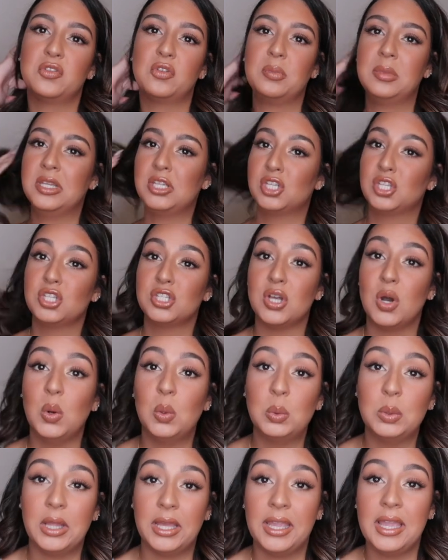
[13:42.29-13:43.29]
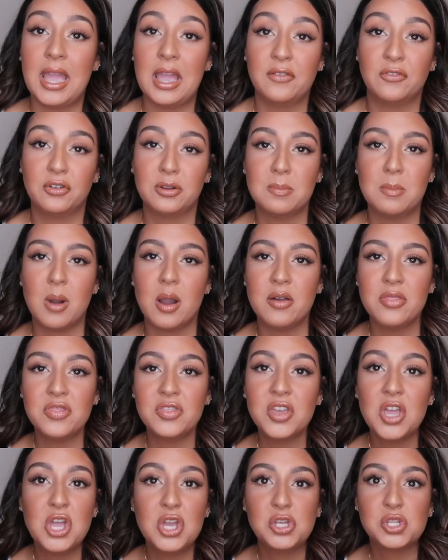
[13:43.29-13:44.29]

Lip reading: for me so late every month,